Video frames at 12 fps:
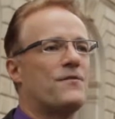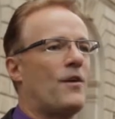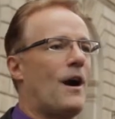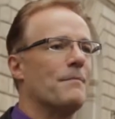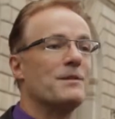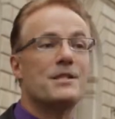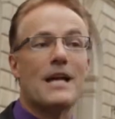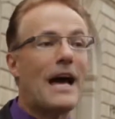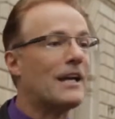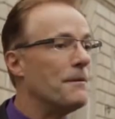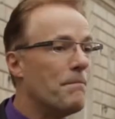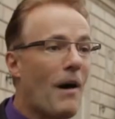from
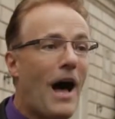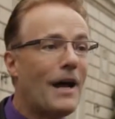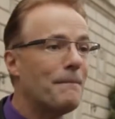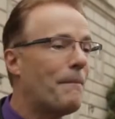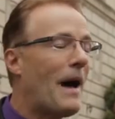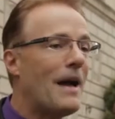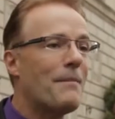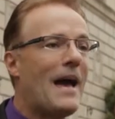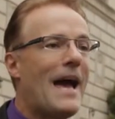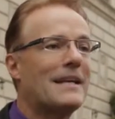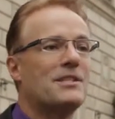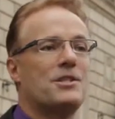stock and bond
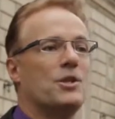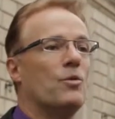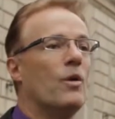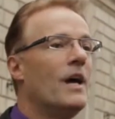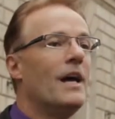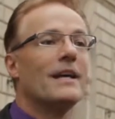buybacks to